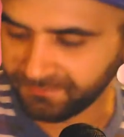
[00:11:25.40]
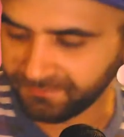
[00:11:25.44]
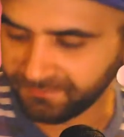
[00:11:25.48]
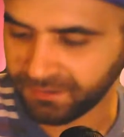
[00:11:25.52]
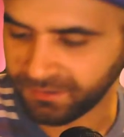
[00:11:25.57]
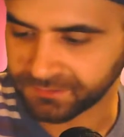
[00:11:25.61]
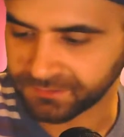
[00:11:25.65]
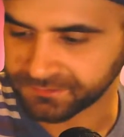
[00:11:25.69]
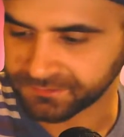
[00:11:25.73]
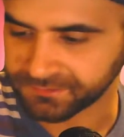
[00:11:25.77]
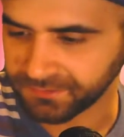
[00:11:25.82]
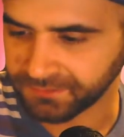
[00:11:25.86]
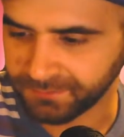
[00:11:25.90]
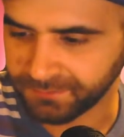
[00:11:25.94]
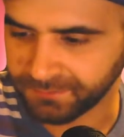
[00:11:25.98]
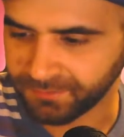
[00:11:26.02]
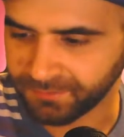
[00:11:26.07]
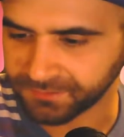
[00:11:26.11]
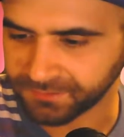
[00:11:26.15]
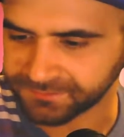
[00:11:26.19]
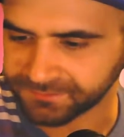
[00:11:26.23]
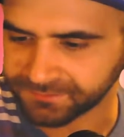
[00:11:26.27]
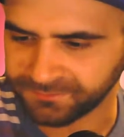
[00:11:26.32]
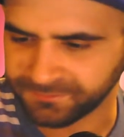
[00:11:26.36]
bucks, 30
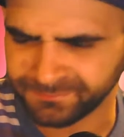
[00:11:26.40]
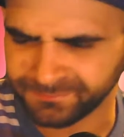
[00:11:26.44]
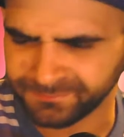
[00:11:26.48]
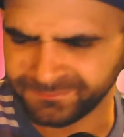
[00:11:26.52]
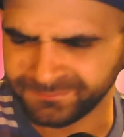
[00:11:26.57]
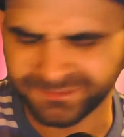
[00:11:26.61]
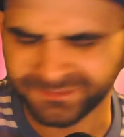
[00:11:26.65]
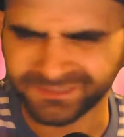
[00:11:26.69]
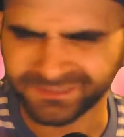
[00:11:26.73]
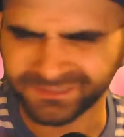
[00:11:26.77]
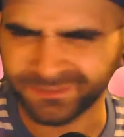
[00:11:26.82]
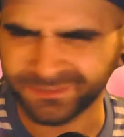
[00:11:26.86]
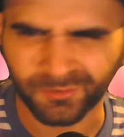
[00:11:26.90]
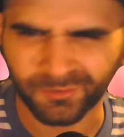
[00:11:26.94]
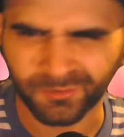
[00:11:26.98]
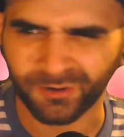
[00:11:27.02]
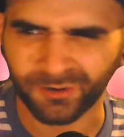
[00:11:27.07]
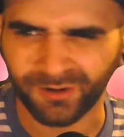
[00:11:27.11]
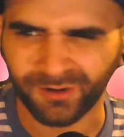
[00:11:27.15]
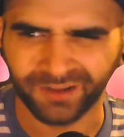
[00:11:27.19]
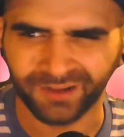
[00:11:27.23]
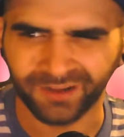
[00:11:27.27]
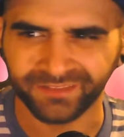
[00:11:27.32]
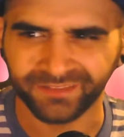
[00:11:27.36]
bucks,
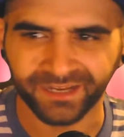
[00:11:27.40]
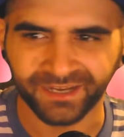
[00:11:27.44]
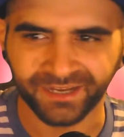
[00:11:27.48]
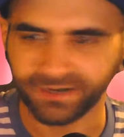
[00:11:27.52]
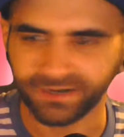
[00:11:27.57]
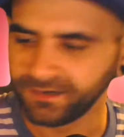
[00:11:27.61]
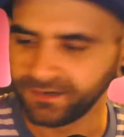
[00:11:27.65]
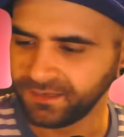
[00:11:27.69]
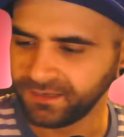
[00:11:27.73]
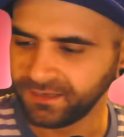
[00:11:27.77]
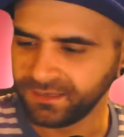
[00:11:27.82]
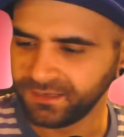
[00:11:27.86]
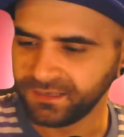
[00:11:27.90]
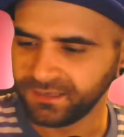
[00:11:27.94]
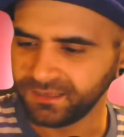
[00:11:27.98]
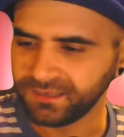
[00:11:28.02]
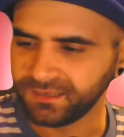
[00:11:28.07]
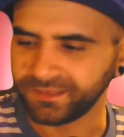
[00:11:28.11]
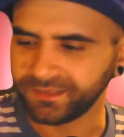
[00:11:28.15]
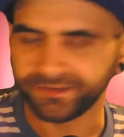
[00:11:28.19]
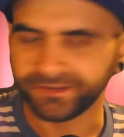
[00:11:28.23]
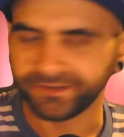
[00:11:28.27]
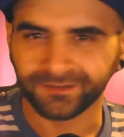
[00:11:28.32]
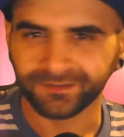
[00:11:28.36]
somewhere around there.
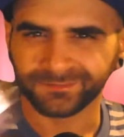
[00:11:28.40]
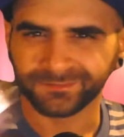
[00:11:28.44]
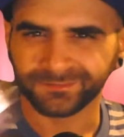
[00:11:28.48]
And the